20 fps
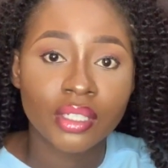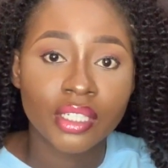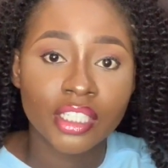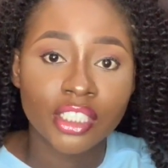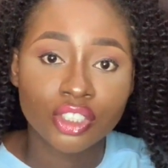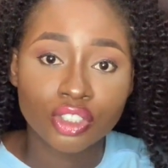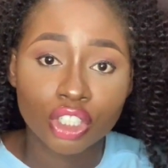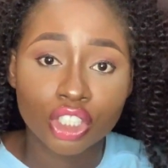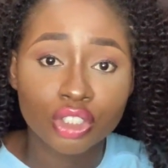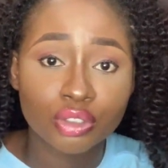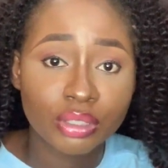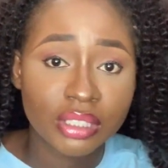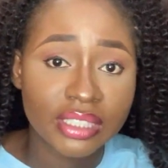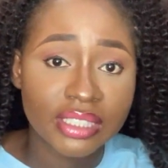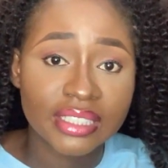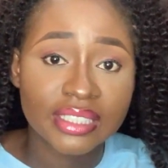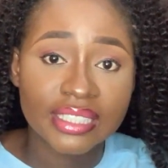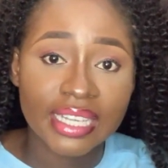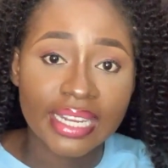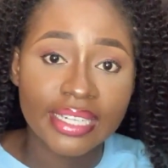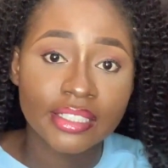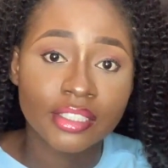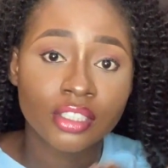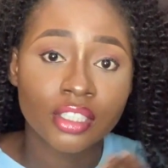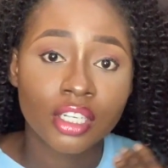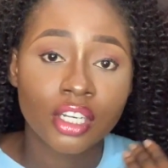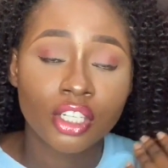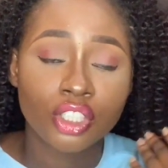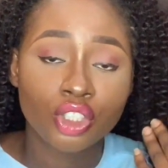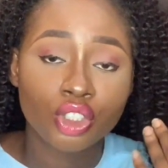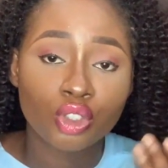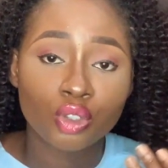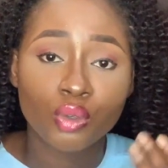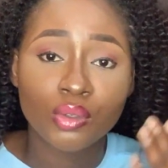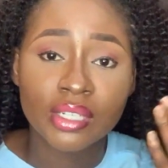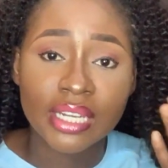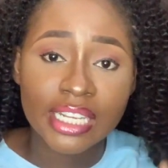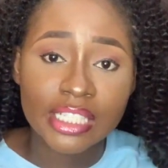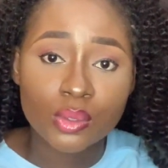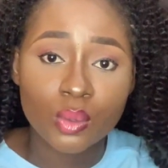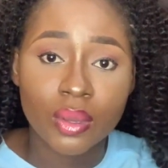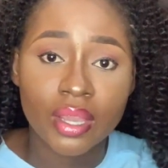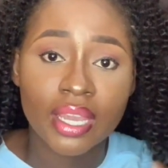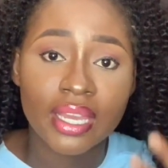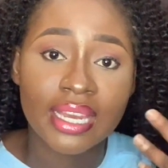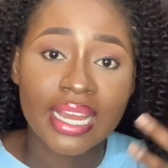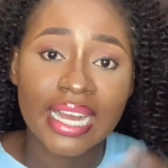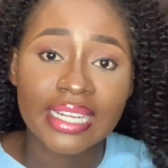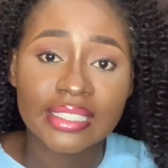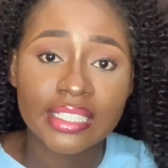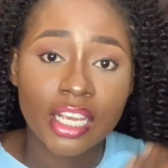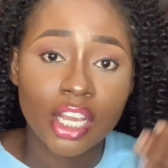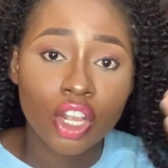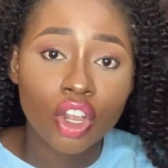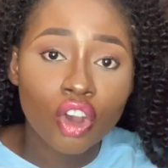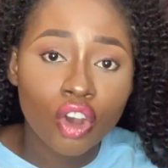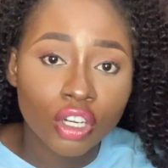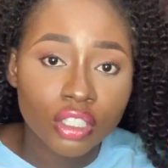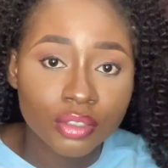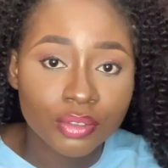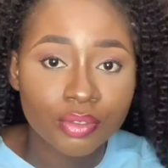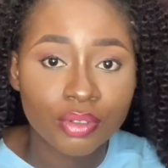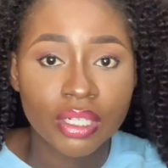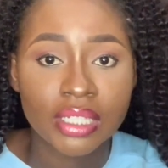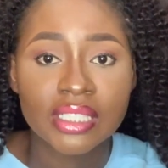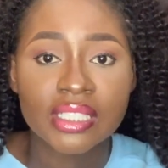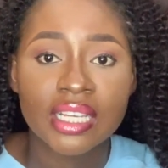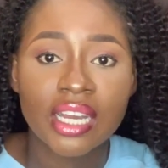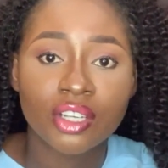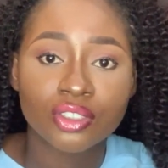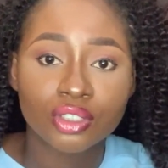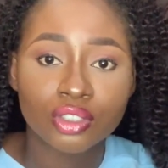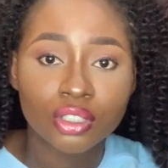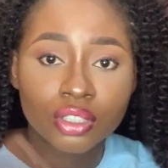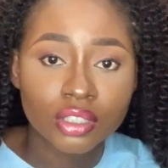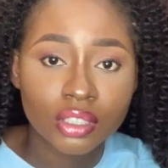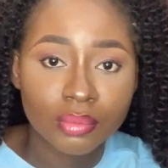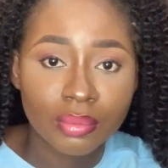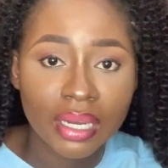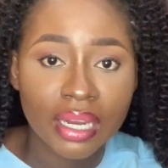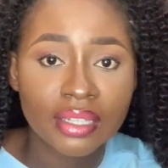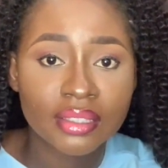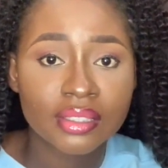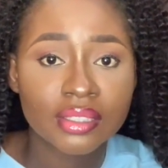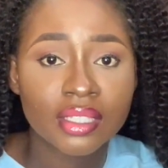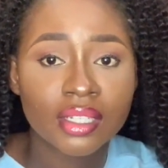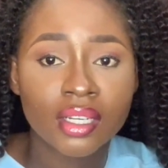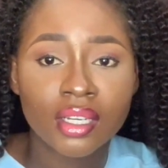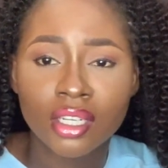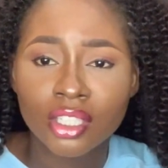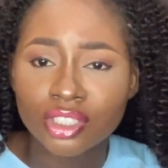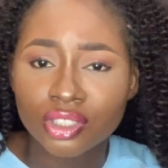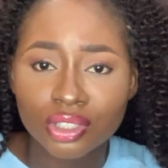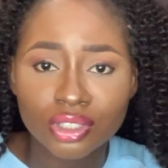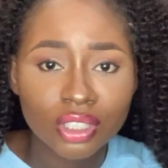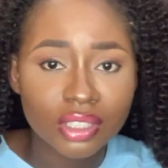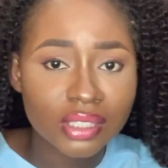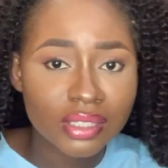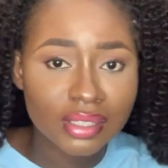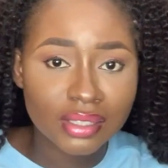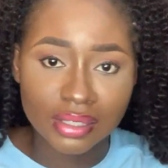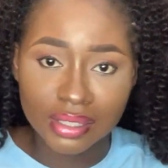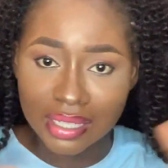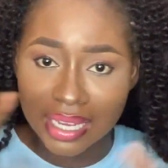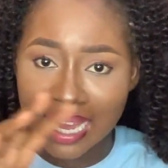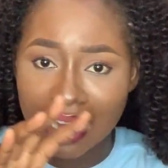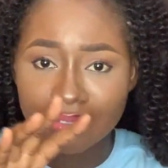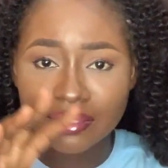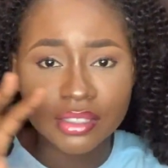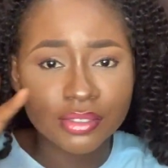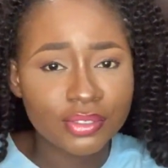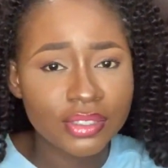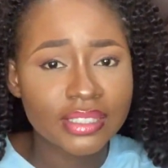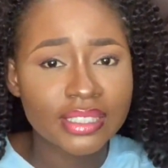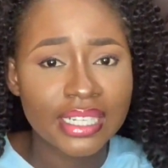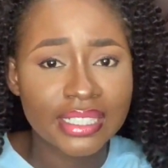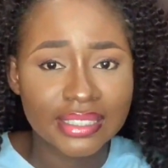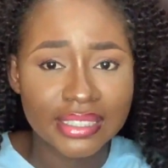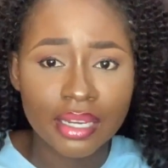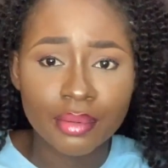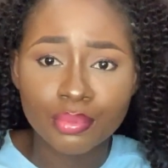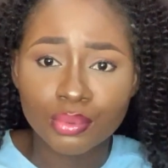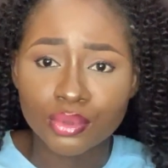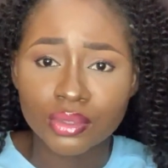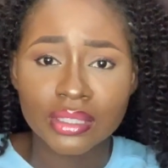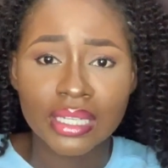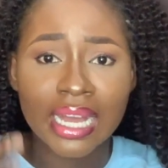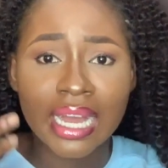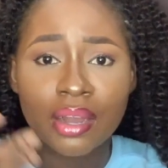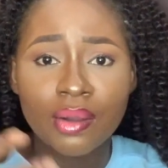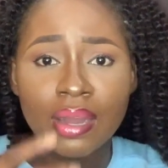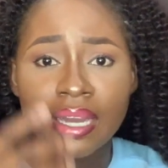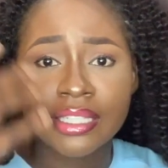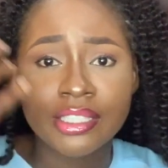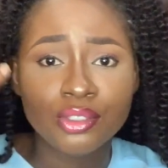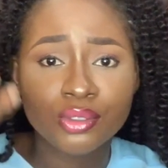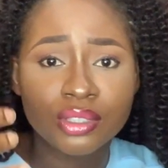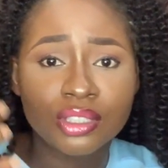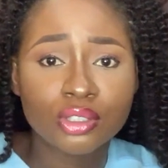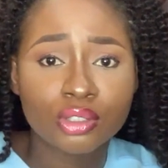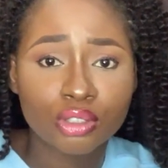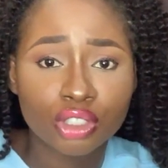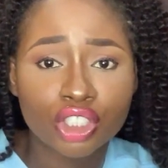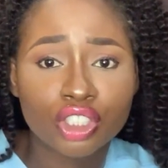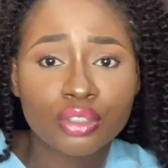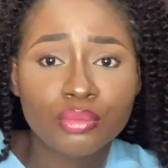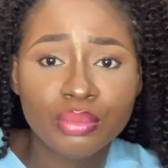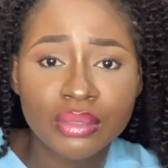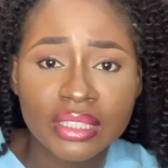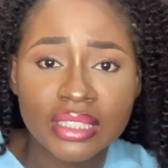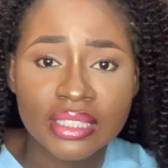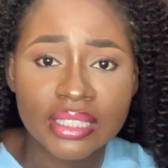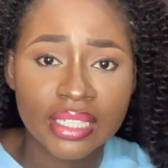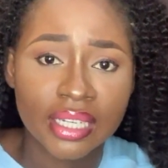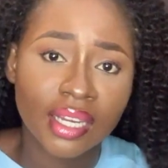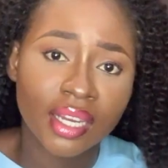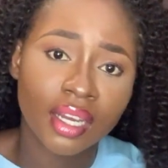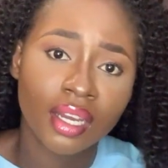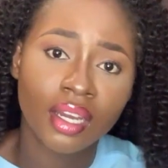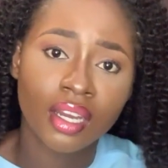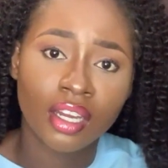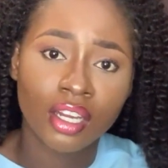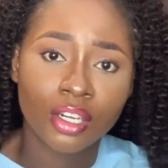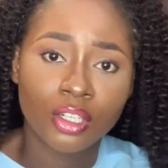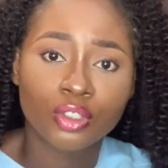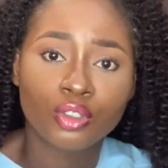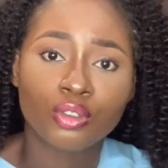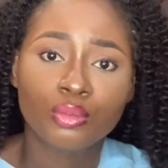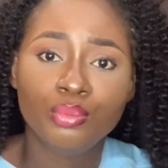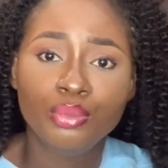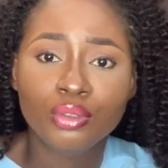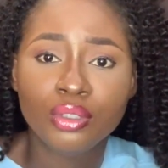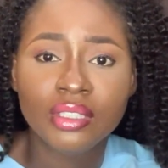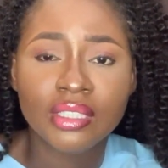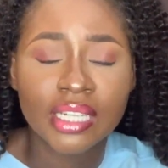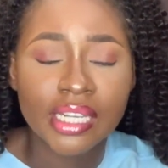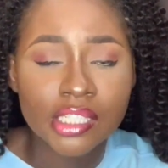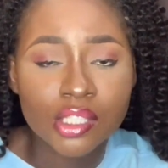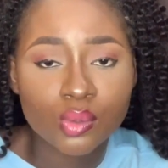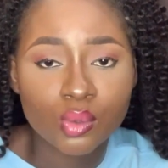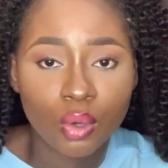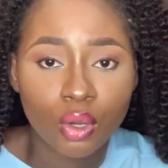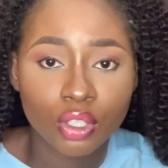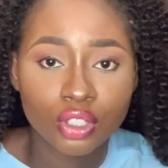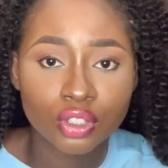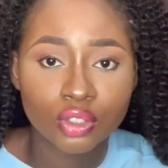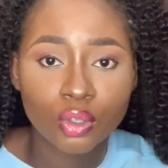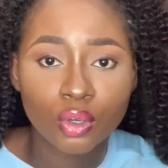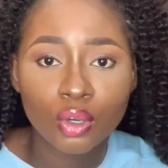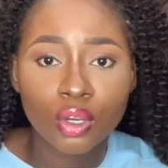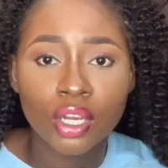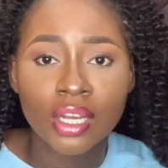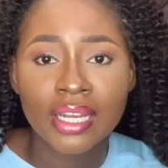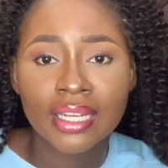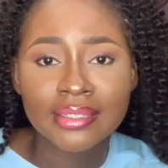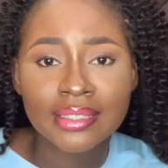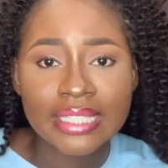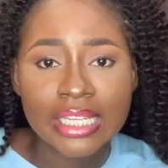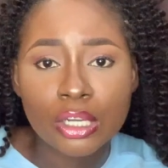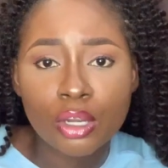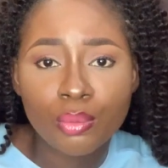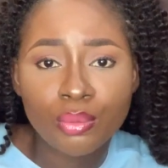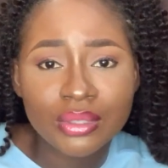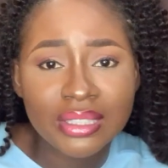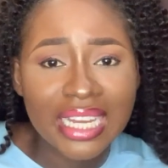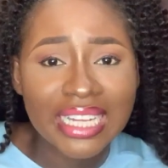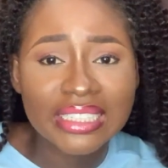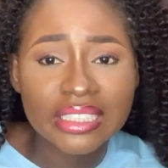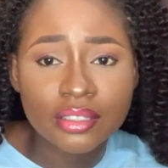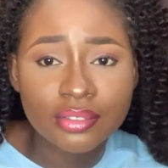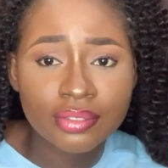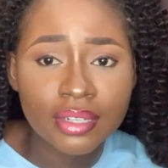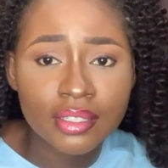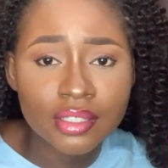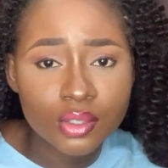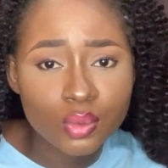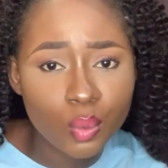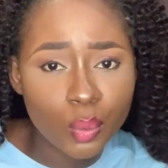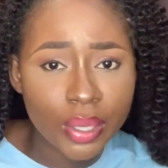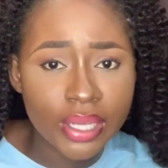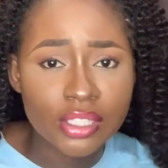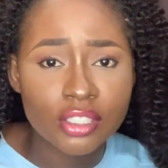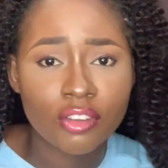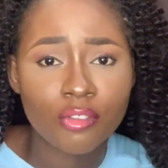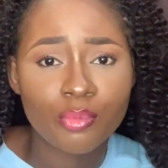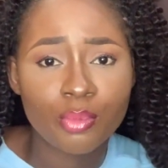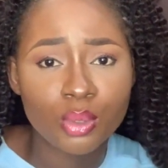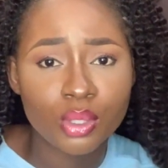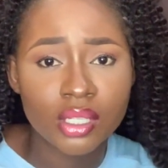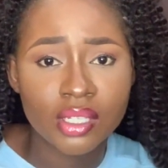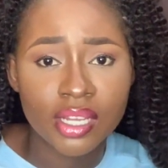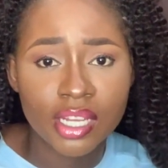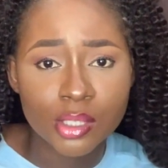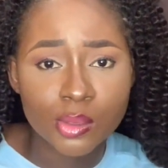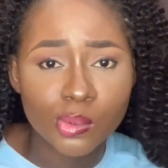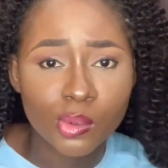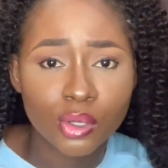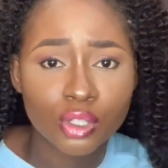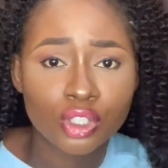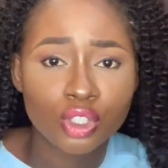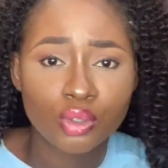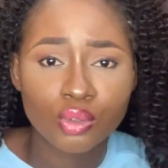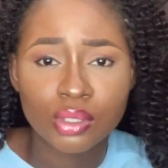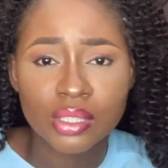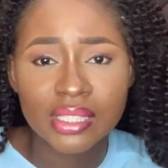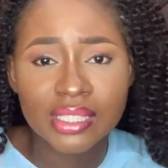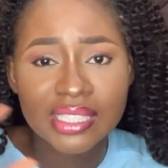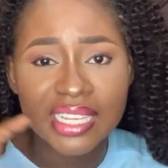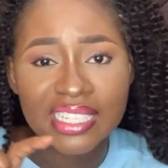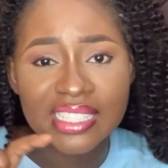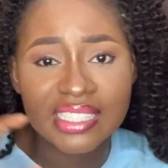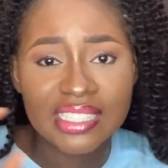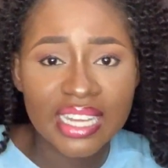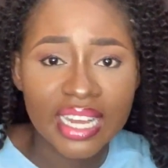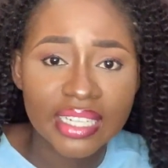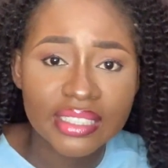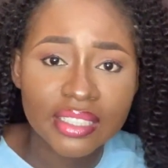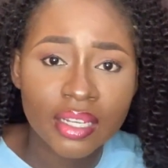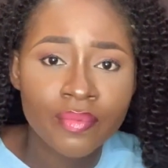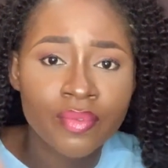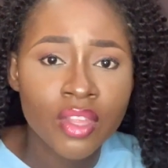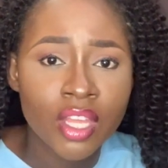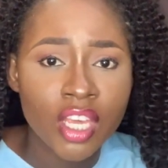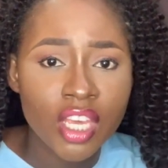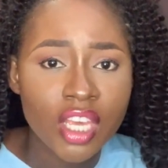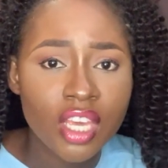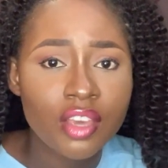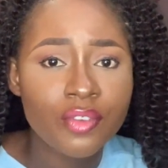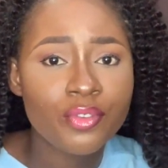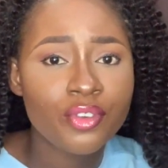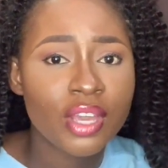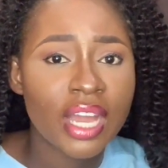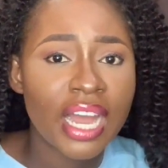industry insights through networking at a conference. I also talked about, so just have different examples, how I use social media to build networks. So there are different ways of building networks. You should state that if